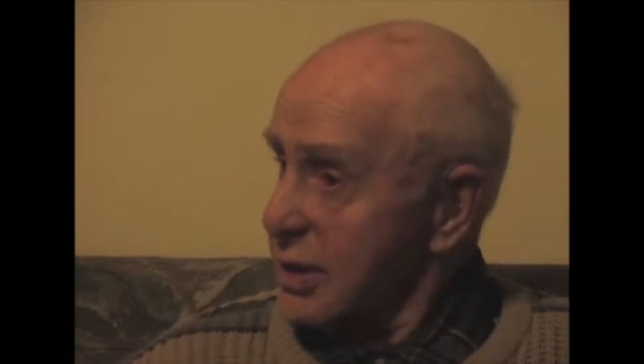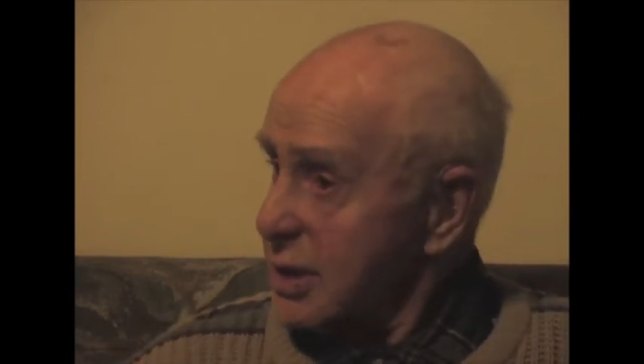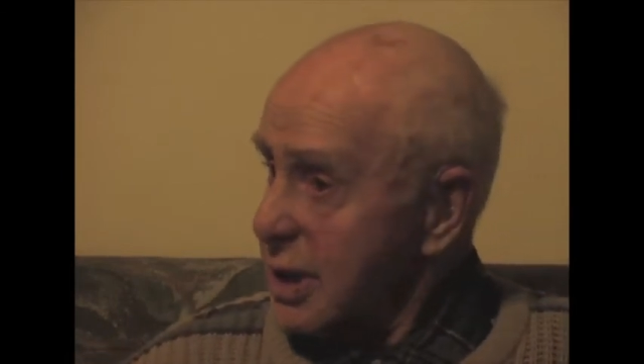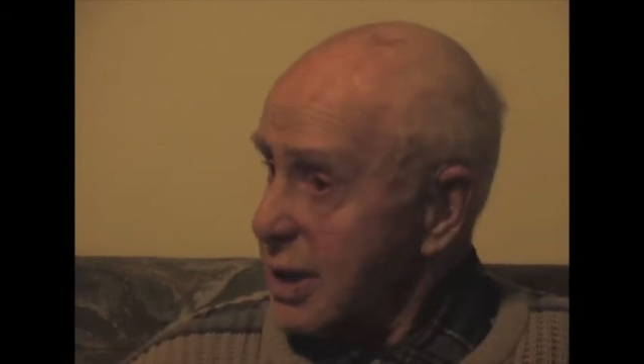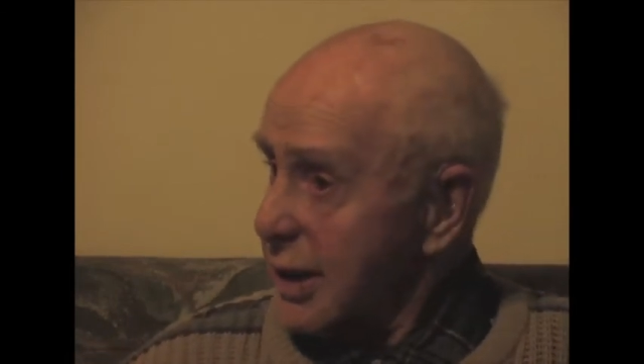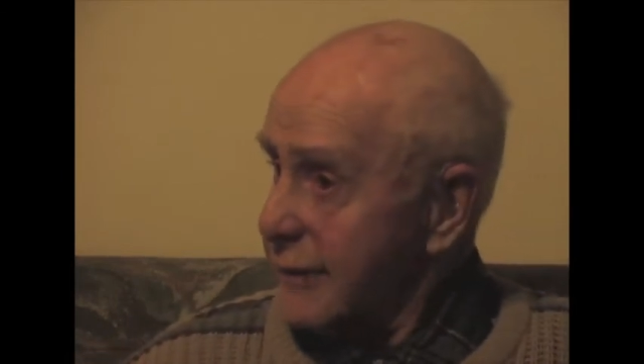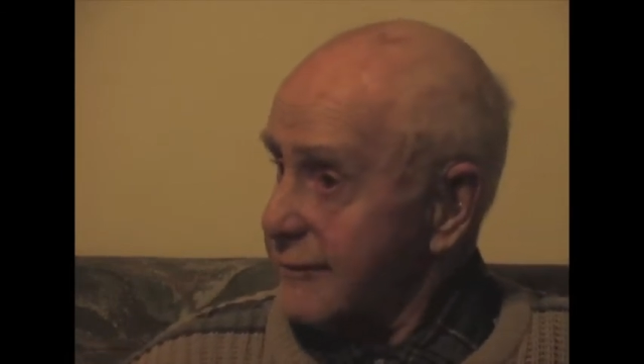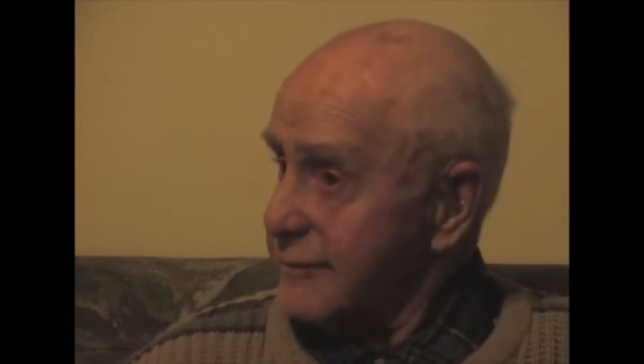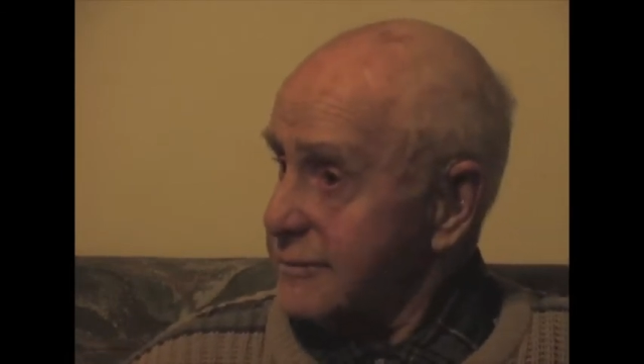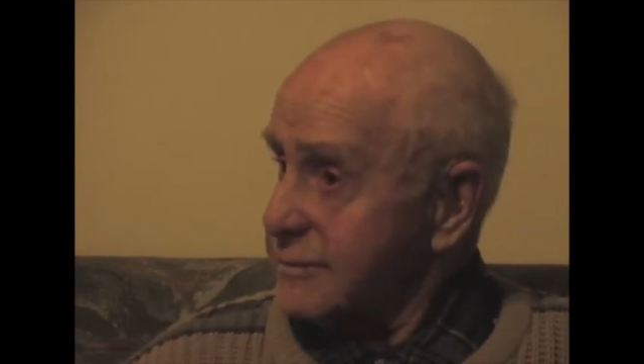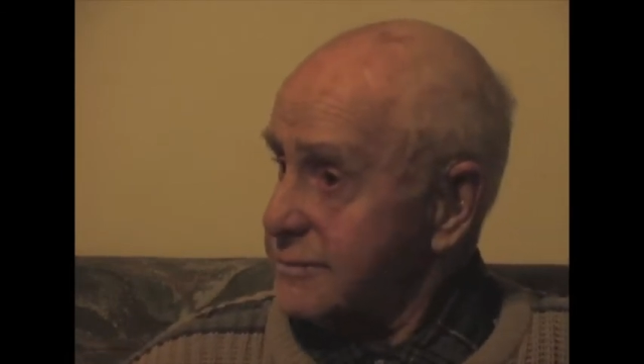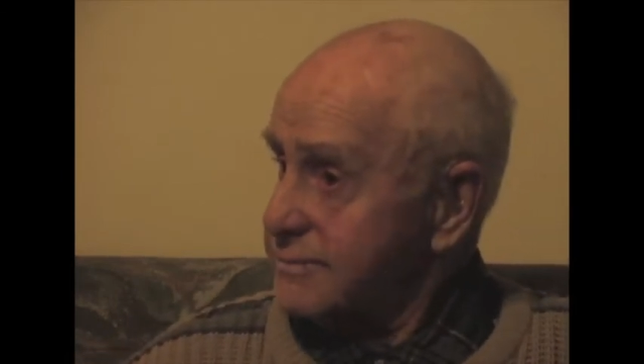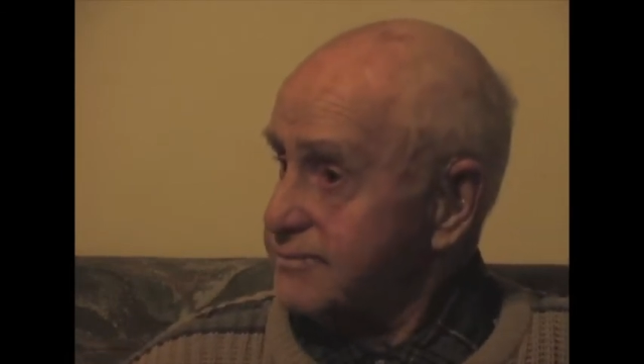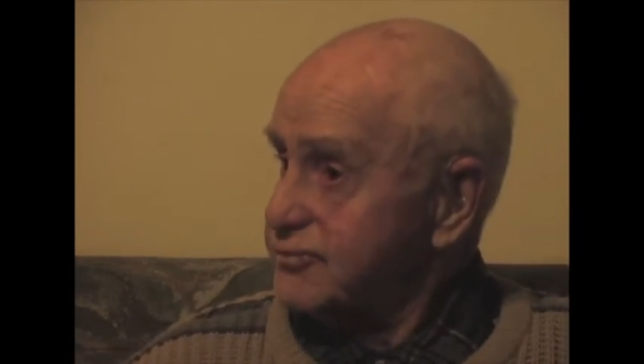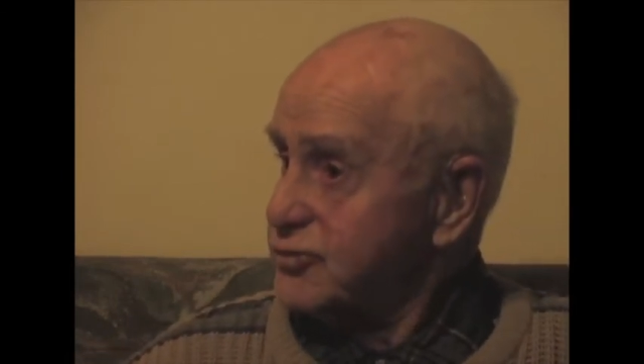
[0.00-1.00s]

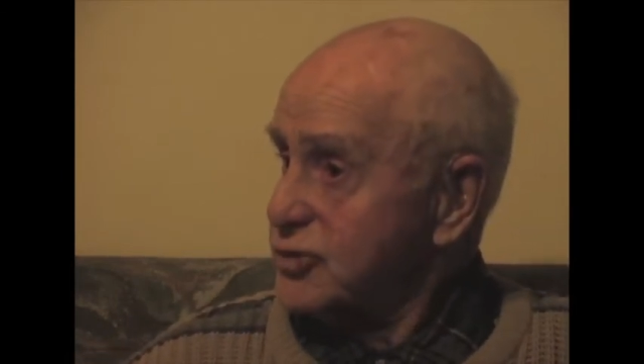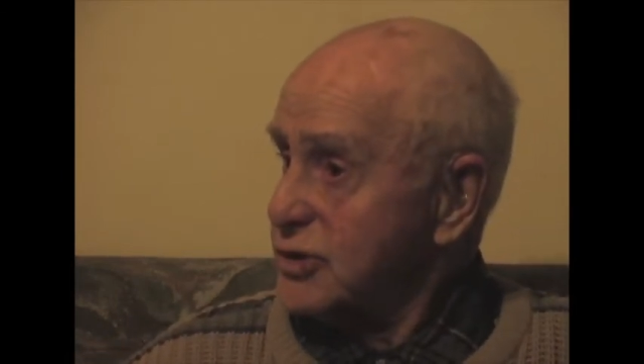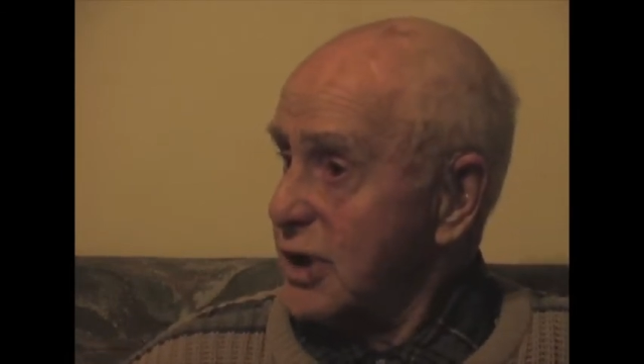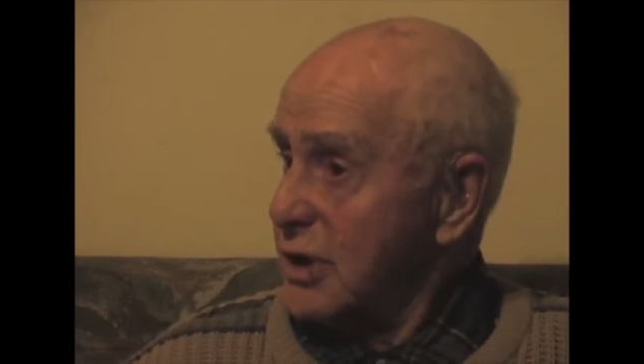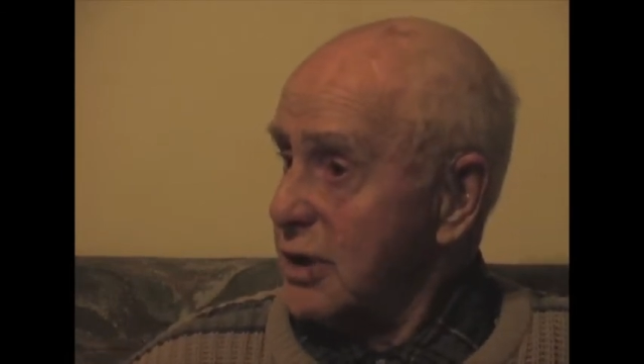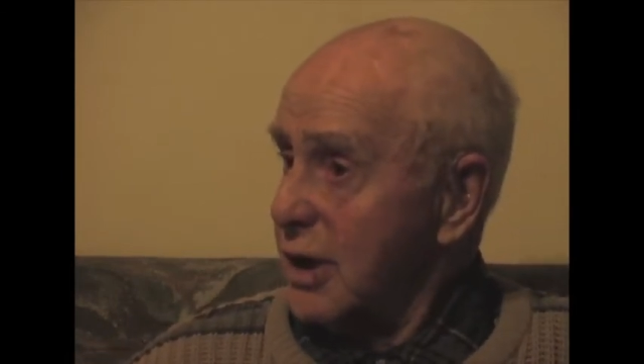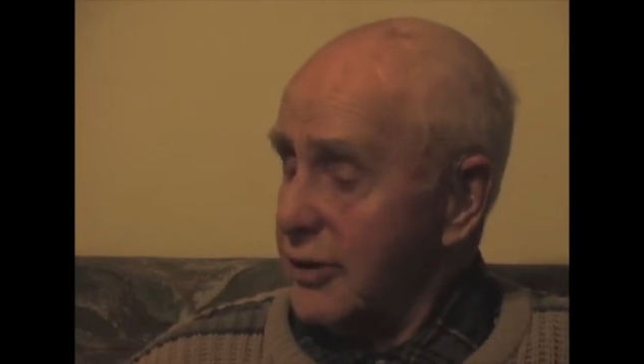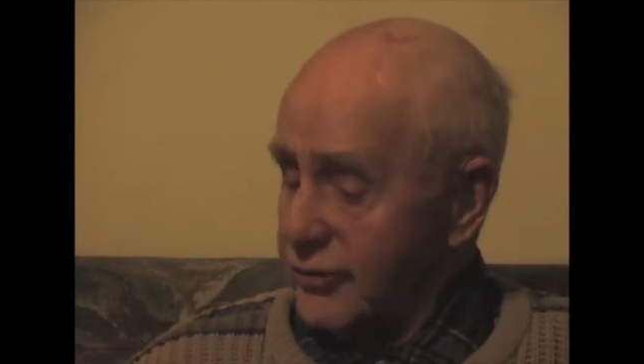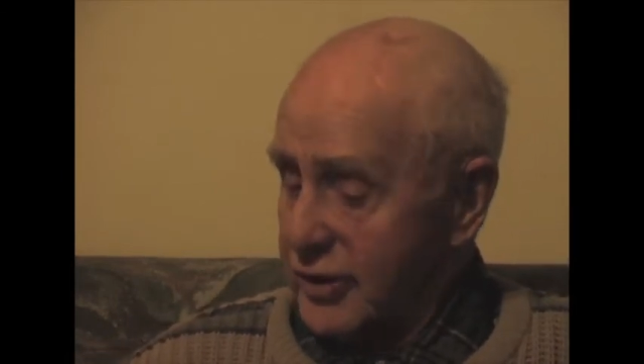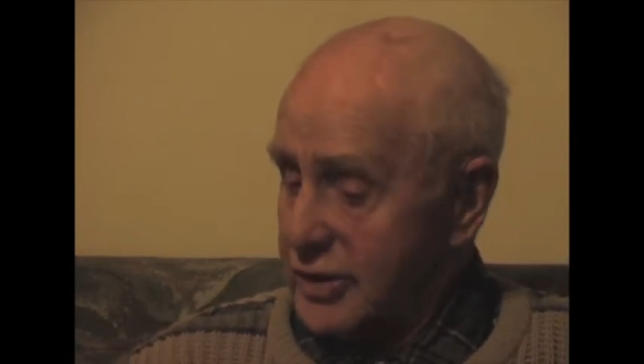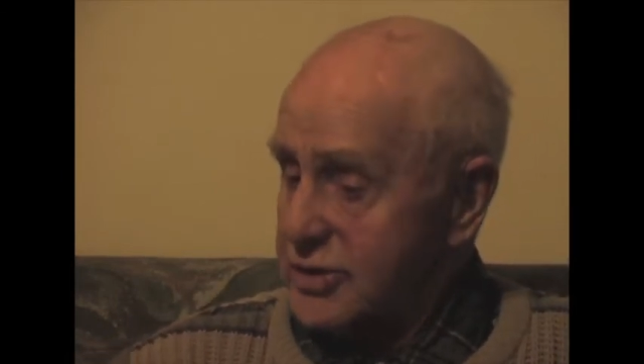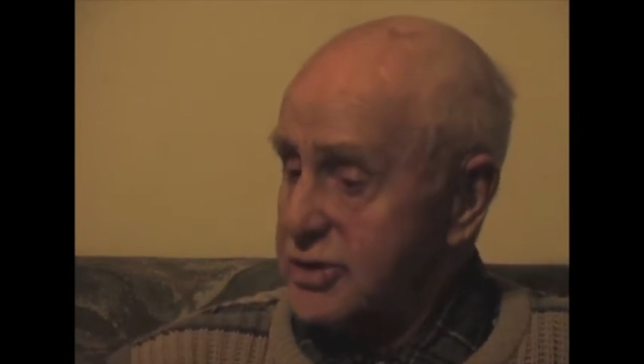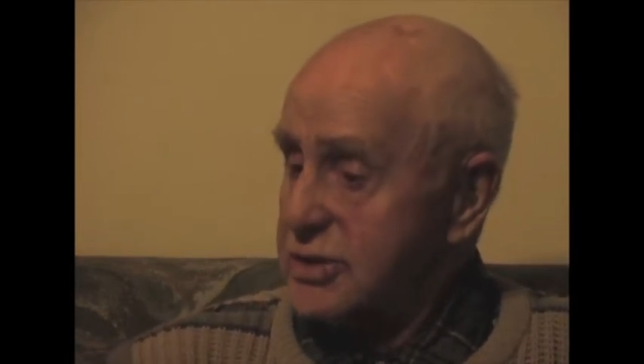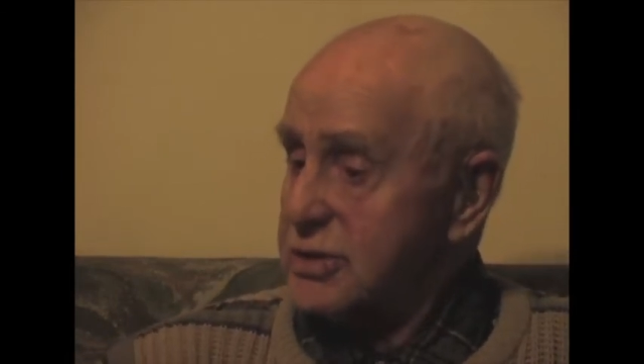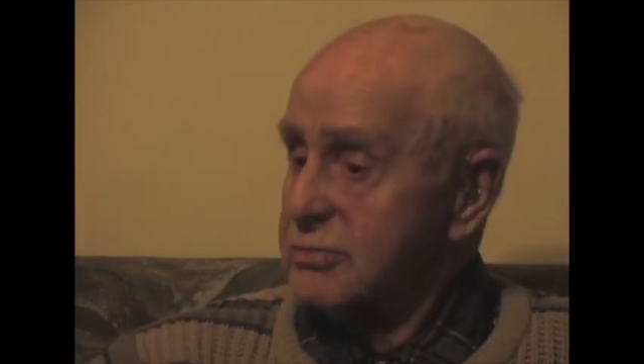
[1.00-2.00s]
off this